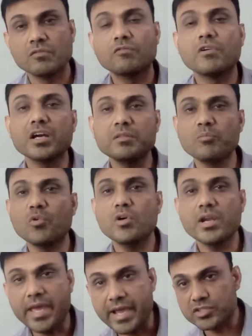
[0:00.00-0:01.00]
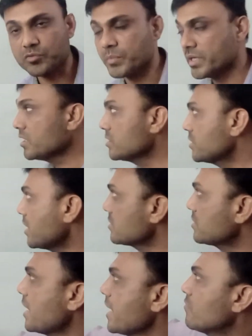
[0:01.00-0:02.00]
1 mole eggs means,
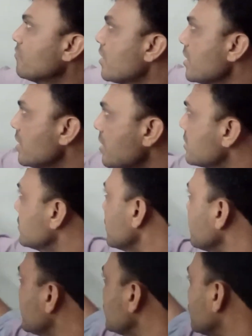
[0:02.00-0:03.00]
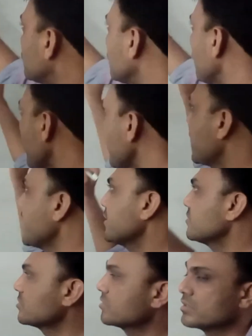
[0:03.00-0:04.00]
just like 1 dozen means 12
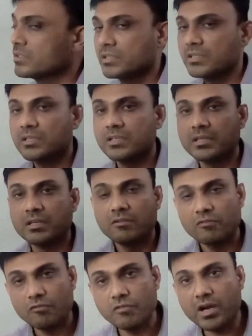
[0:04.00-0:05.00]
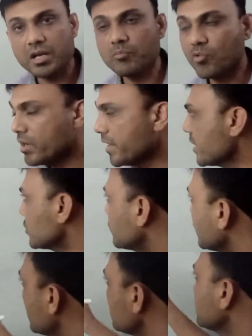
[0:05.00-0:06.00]
eggs, 1 mole eggs
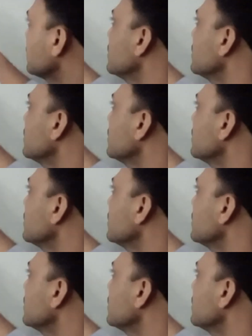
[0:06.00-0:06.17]
means